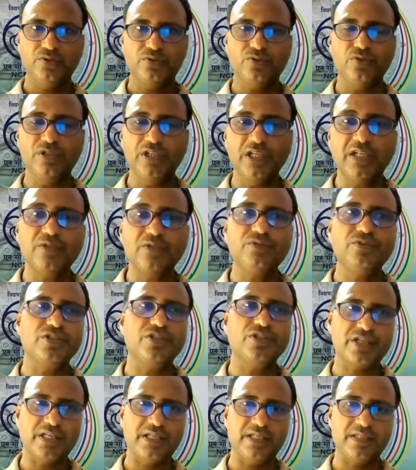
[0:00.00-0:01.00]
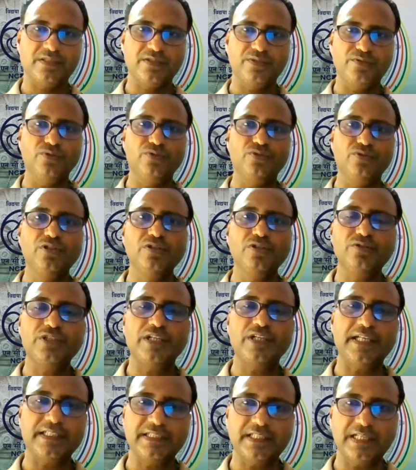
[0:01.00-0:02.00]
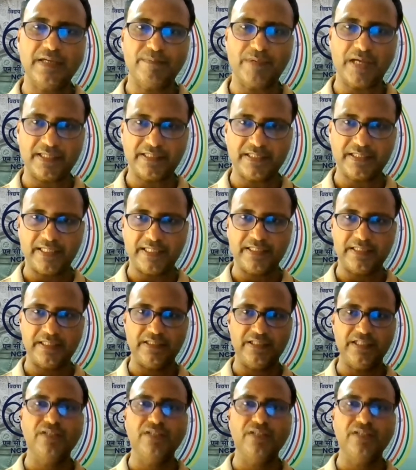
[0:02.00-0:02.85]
to deal with the stress, to deal with the exam anxiety,